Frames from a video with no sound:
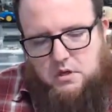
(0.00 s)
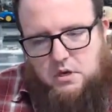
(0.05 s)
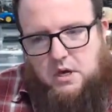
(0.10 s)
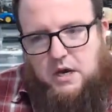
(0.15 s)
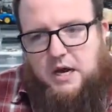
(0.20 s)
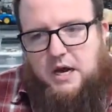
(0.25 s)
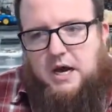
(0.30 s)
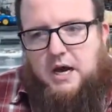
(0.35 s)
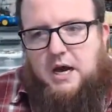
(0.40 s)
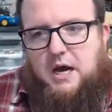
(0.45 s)

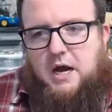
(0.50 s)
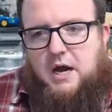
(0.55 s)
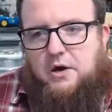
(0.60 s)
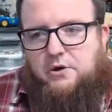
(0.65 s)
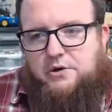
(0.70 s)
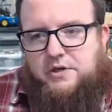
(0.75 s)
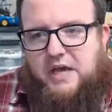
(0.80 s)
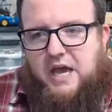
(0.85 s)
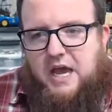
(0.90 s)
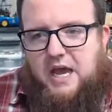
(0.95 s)

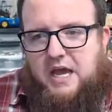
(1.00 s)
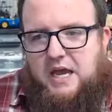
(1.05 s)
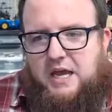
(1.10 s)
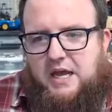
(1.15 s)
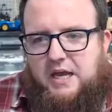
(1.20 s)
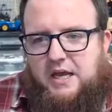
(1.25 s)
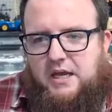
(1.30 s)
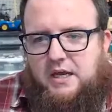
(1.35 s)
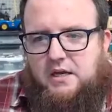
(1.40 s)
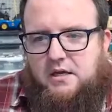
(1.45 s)

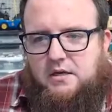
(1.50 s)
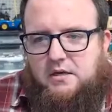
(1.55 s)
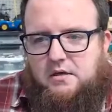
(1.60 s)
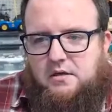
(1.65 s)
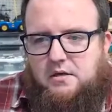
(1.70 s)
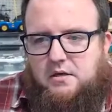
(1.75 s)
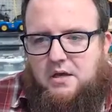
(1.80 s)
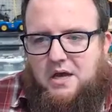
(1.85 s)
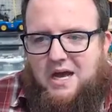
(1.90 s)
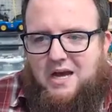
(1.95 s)
Okay.
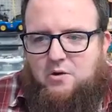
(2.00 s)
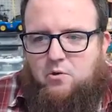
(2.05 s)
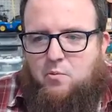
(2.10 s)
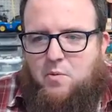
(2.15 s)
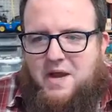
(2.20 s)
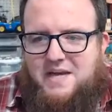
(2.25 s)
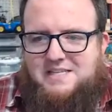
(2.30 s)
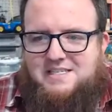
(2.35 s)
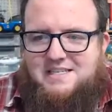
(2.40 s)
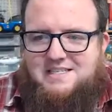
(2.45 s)

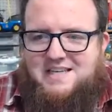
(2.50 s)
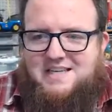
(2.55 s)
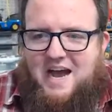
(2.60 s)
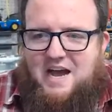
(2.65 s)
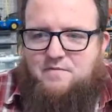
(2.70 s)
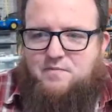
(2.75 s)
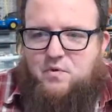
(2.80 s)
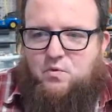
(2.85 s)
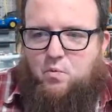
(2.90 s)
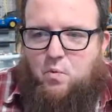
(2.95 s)
Aquamike says,
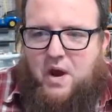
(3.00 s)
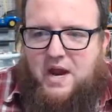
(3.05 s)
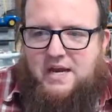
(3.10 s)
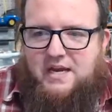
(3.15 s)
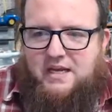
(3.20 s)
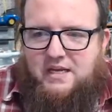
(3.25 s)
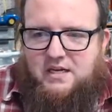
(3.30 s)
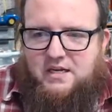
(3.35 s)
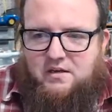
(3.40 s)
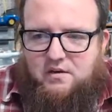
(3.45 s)
I've been
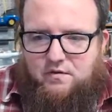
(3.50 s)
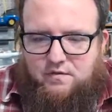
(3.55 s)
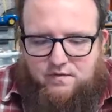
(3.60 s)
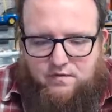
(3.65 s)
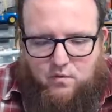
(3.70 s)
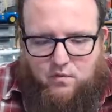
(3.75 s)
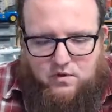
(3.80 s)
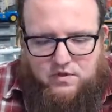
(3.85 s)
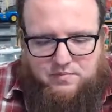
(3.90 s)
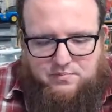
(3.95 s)
waiting
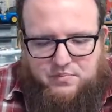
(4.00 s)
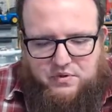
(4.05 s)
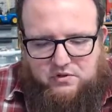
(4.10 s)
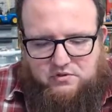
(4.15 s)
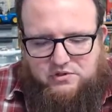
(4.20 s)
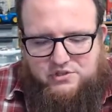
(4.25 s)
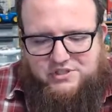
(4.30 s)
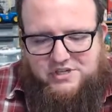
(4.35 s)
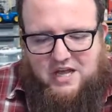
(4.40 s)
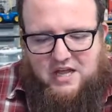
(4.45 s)
for the
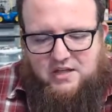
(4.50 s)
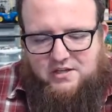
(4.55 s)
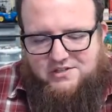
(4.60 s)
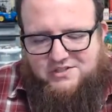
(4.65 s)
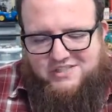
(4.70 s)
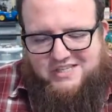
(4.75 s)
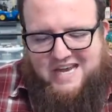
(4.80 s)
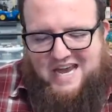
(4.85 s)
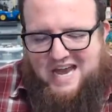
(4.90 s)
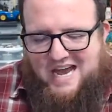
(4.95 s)
build challenge.
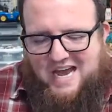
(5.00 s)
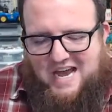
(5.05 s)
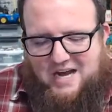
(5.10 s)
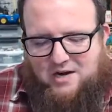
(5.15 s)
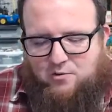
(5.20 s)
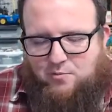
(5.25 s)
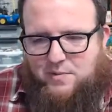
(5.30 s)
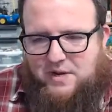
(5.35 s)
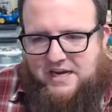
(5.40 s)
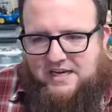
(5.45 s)
Yeah,
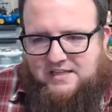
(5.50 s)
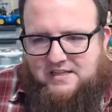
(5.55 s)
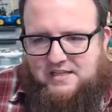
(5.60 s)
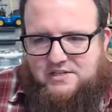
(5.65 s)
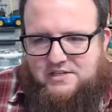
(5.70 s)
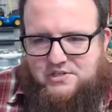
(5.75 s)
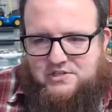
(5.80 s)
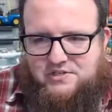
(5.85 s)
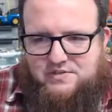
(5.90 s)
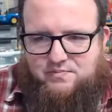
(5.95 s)
Aquamike, we
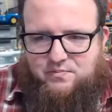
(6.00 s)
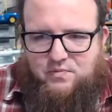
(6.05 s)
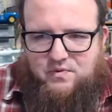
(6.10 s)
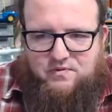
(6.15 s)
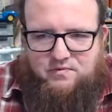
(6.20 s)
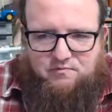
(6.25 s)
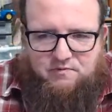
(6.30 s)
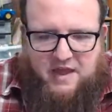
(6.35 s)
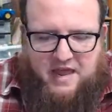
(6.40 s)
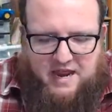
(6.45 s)

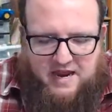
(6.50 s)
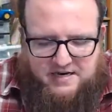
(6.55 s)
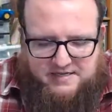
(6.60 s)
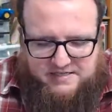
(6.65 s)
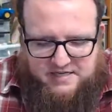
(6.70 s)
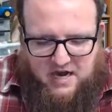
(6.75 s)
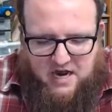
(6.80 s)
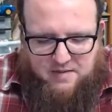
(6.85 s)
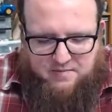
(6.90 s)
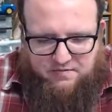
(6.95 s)
ran out of
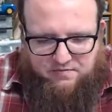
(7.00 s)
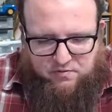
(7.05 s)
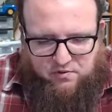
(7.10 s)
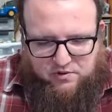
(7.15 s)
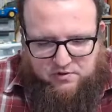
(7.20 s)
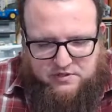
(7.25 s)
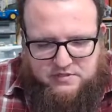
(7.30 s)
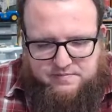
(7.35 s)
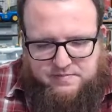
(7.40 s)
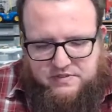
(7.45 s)
time before
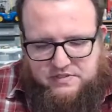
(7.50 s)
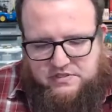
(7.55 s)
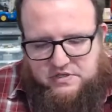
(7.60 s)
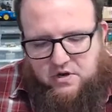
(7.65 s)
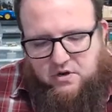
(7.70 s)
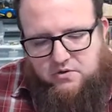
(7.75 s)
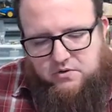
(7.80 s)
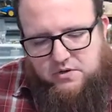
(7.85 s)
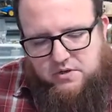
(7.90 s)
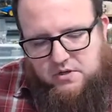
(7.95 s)
Christmas,
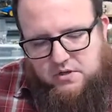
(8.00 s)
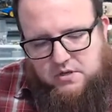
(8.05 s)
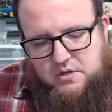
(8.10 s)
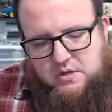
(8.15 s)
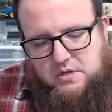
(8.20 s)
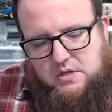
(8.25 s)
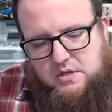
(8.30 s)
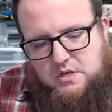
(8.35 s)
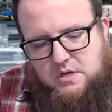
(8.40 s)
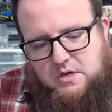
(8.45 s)
so
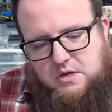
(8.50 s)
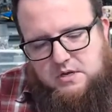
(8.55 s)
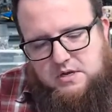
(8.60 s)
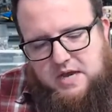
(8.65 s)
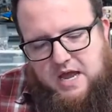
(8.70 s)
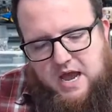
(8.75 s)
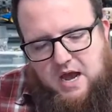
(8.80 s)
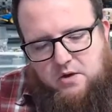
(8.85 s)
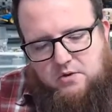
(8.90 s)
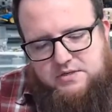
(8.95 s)

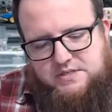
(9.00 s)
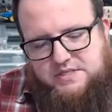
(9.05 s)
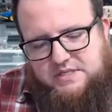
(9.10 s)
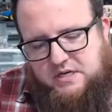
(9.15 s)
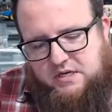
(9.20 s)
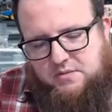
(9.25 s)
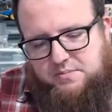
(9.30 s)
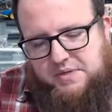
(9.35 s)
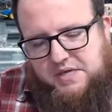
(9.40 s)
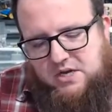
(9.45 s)
now it's going
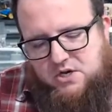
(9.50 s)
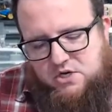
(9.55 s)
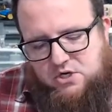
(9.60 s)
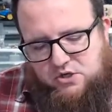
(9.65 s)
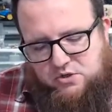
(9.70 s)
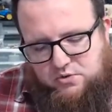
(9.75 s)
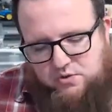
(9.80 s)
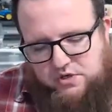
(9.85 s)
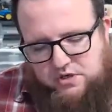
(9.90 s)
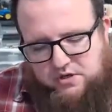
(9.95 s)
to be a
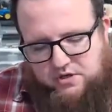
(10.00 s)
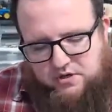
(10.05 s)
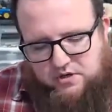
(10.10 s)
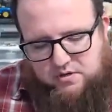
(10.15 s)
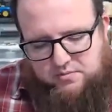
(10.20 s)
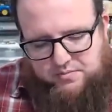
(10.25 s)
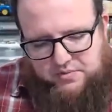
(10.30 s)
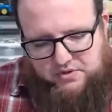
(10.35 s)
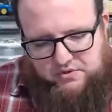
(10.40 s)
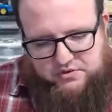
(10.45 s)
New
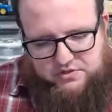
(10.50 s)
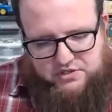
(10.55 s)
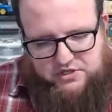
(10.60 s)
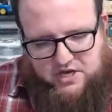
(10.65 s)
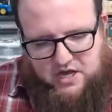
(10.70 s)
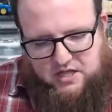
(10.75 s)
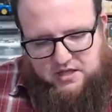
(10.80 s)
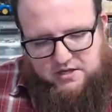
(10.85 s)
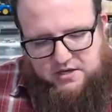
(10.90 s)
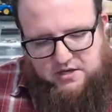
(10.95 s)
Year build
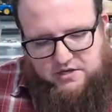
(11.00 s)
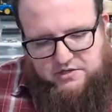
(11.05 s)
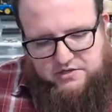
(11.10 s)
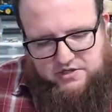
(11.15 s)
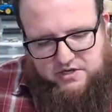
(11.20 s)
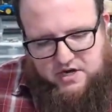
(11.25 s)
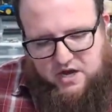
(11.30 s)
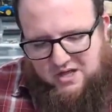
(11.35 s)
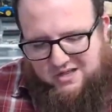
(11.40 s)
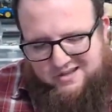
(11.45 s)
challenge,
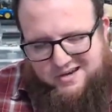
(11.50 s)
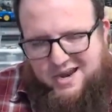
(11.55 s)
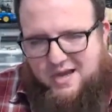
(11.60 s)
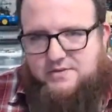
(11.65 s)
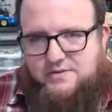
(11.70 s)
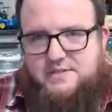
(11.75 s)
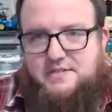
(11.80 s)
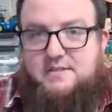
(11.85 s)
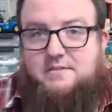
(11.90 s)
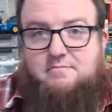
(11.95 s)
and I'll
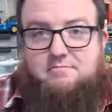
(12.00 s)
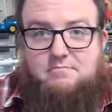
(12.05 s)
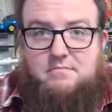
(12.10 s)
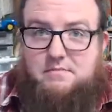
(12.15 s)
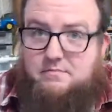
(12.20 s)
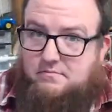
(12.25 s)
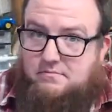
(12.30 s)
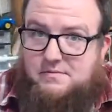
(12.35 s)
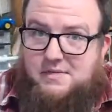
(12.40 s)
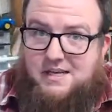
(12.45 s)
announce it
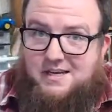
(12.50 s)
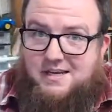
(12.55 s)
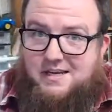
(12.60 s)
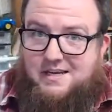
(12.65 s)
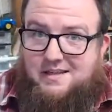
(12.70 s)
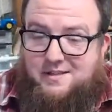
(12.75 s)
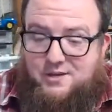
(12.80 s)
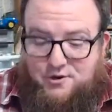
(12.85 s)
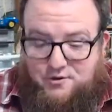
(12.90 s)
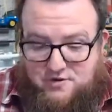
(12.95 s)
in the new